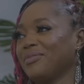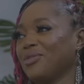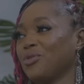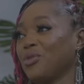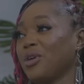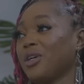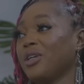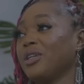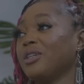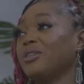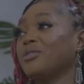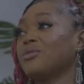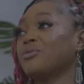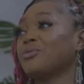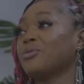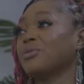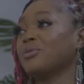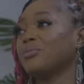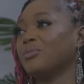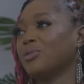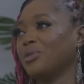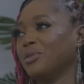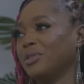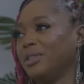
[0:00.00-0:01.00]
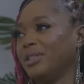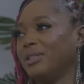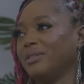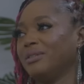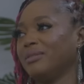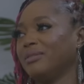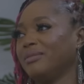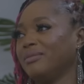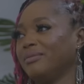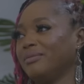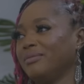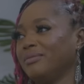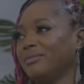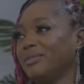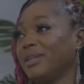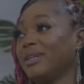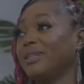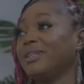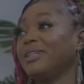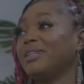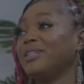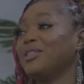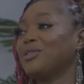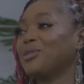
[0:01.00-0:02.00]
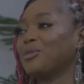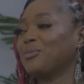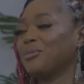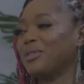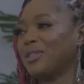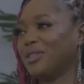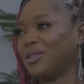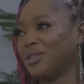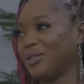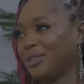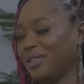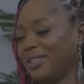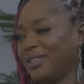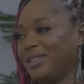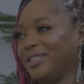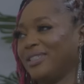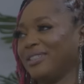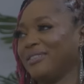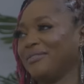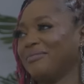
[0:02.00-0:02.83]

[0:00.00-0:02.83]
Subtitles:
You're a role model that needs to be studied.